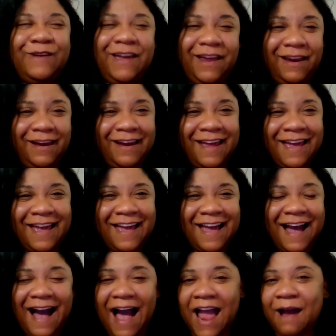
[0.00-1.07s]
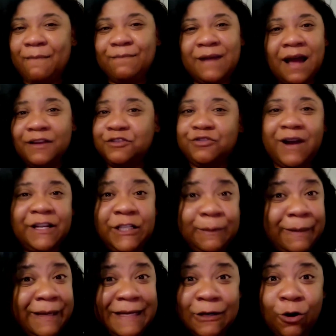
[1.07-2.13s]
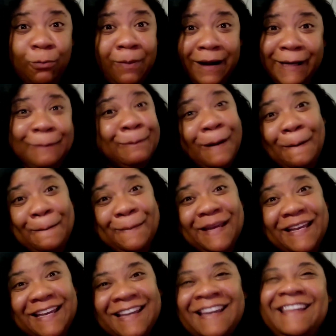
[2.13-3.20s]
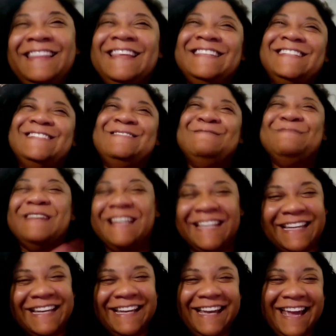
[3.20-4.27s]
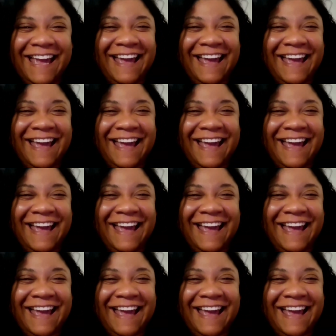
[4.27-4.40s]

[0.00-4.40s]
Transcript: And I am not trying to be nobody but me. this is me.